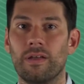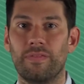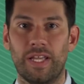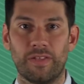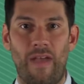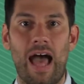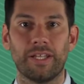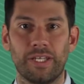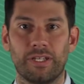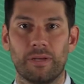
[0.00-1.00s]
These
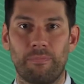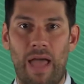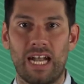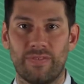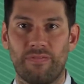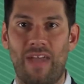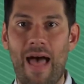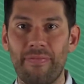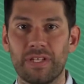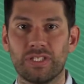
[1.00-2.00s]
value competitive
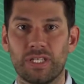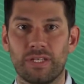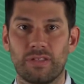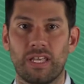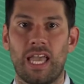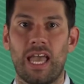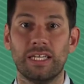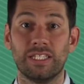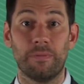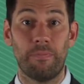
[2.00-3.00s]
advantages
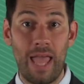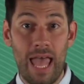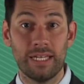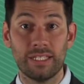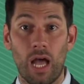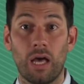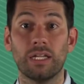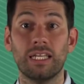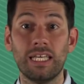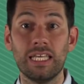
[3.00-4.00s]
can depend on
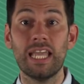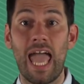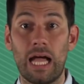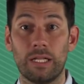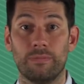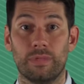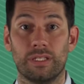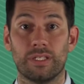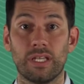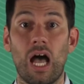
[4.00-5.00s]
key
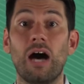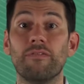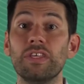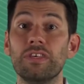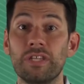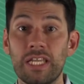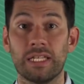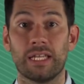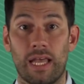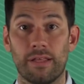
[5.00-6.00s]
elements of
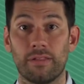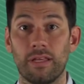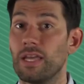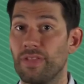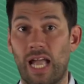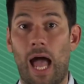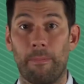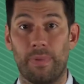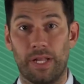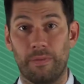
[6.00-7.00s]
uniqueness in the
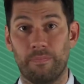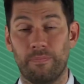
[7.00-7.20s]
company.